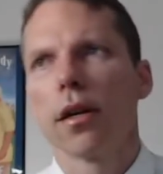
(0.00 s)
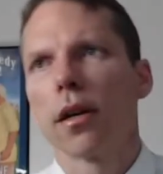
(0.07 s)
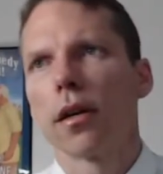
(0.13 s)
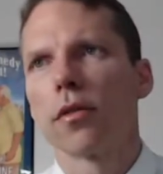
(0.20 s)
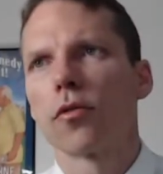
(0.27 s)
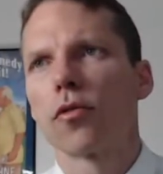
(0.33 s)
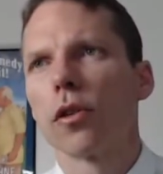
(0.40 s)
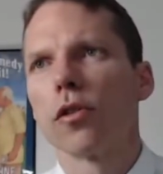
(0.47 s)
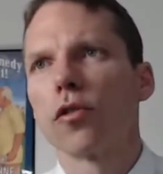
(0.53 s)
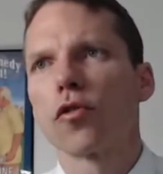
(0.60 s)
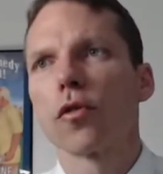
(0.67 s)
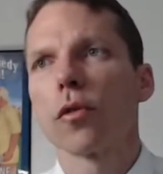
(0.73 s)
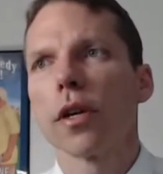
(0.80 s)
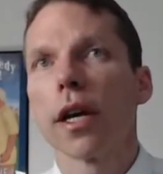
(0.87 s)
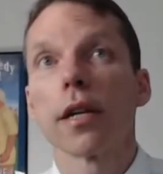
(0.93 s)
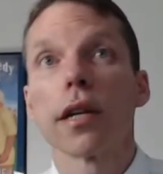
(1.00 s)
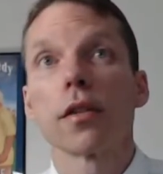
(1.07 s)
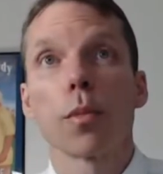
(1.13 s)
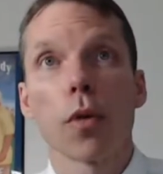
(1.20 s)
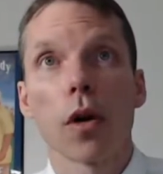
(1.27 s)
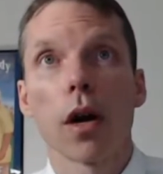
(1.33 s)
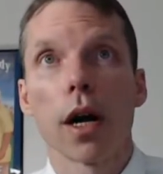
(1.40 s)
and truly a
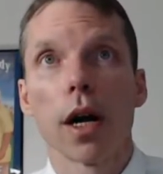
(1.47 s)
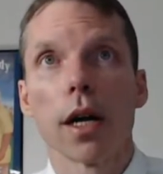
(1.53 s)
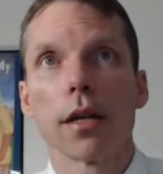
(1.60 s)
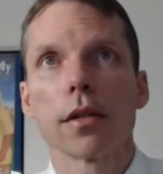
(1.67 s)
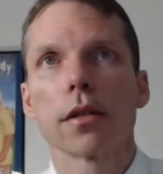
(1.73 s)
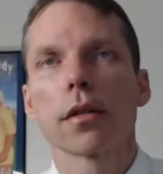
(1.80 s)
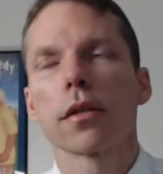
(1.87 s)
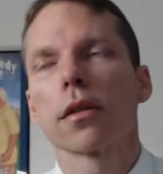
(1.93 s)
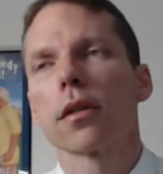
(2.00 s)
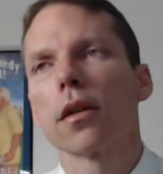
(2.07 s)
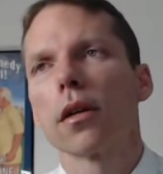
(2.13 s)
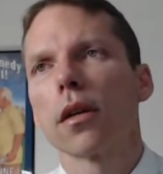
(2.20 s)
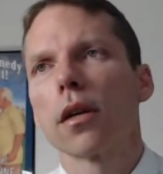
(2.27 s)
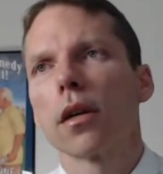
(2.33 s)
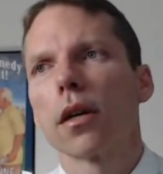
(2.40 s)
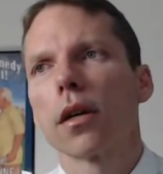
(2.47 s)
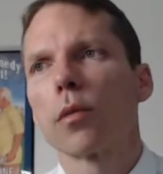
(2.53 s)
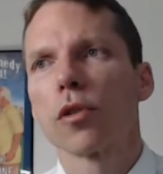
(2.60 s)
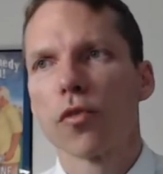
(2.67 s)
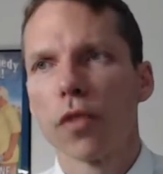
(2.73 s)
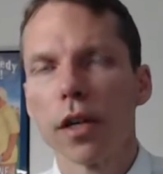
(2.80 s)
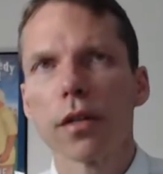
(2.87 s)
surprise. I
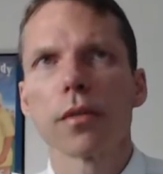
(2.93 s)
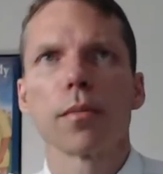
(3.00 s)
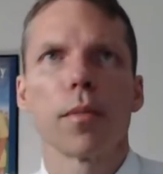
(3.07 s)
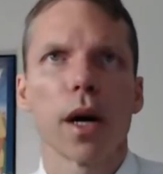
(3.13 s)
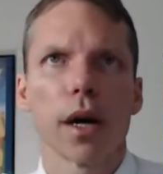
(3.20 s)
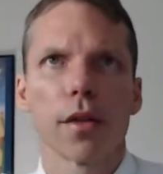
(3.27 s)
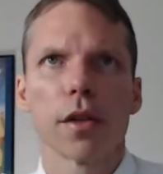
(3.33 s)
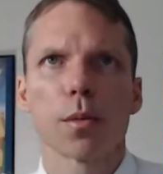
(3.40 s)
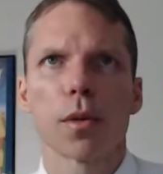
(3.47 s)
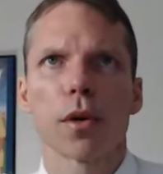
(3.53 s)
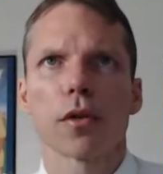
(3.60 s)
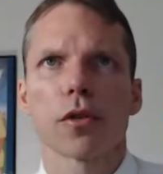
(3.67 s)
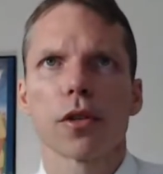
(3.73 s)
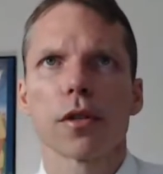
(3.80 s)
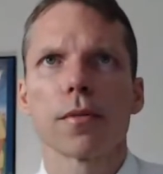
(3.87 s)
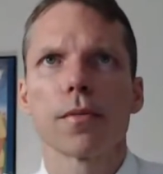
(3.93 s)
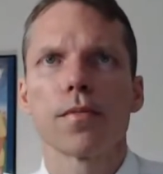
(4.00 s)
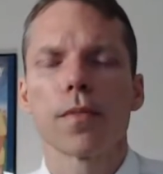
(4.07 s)
was written by this person.